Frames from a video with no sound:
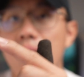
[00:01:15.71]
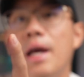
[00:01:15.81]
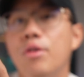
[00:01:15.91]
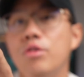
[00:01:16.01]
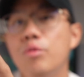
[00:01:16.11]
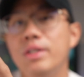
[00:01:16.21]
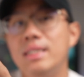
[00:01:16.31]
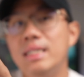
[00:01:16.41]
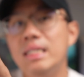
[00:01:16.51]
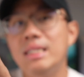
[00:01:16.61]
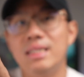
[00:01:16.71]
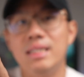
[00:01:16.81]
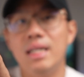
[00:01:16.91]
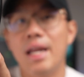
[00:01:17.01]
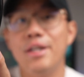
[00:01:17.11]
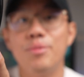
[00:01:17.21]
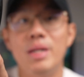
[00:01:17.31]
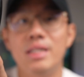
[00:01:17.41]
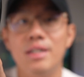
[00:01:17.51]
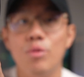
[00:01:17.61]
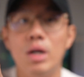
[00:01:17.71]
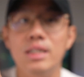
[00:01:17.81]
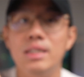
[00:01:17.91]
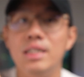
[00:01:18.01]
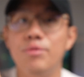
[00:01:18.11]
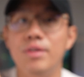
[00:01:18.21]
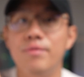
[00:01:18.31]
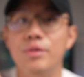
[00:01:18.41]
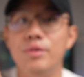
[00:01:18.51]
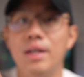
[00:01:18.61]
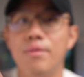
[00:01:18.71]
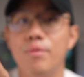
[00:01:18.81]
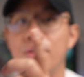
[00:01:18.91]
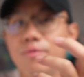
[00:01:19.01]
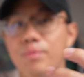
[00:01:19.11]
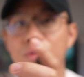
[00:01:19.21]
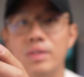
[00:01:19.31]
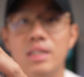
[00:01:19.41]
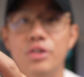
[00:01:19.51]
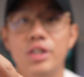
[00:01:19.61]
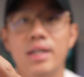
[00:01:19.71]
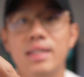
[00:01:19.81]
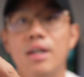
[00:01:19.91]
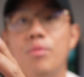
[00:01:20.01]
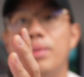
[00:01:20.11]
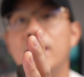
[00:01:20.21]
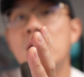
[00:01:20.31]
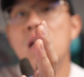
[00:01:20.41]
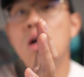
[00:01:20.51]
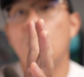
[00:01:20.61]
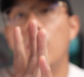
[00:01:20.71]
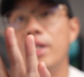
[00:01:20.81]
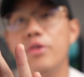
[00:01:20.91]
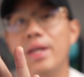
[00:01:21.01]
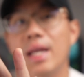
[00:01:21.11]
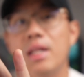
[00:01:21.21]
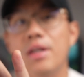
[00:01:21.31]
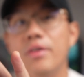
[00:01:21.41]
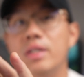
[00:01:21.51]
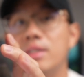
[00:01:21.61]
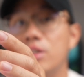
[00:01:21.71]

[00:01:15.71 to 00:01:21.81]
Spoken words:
And although we've seen this in the HP31D review that we've previously checked out, but what you get here is